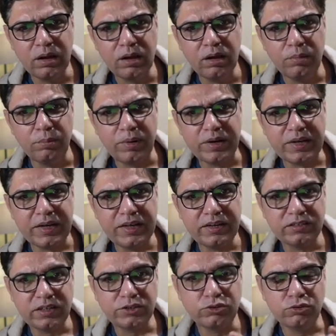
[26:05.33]
But again,
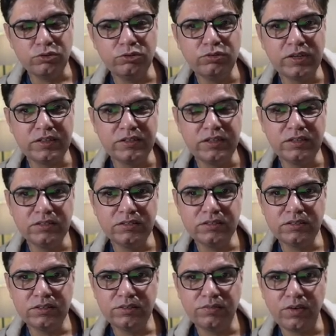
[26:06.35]
as I told you, that
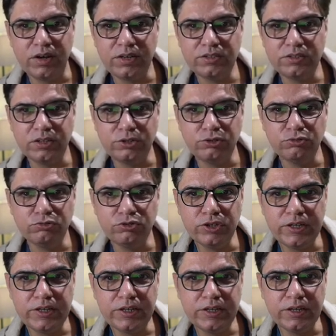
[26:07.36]
these findings are
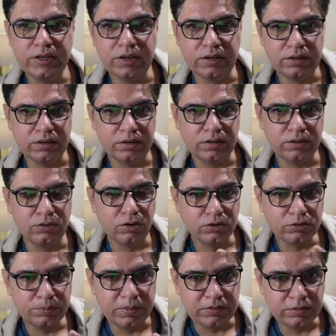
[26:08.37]
usually
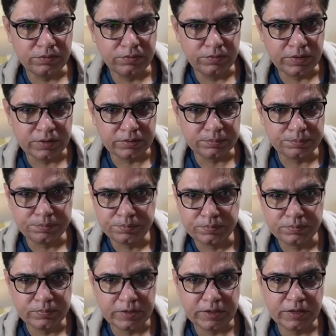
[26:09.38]
non-specific.
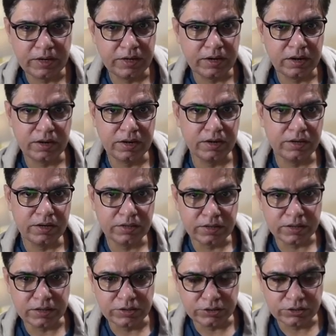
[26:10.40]
They can occur in
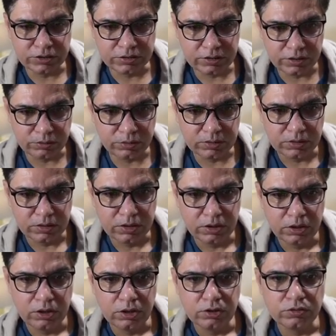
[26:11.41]
other conditions as well.
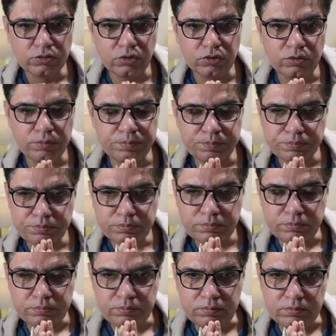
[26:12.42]
So
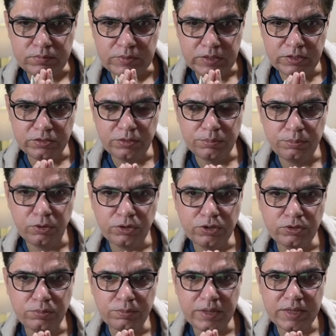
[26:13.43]
it's
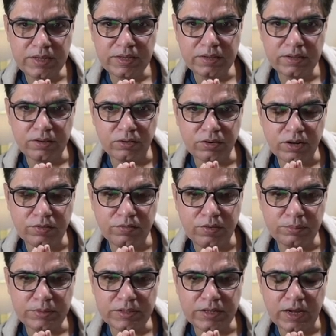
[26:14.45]
important to make or
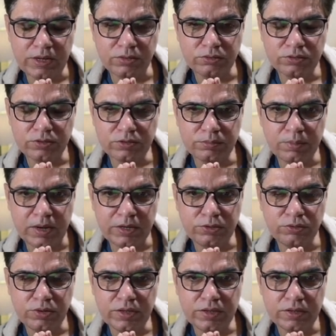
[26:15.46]
confirm the diagnosis by
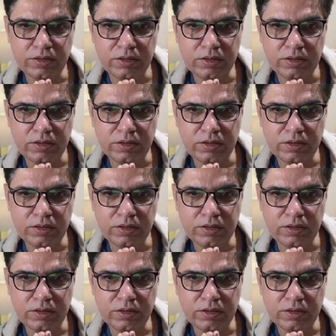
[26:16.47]
doing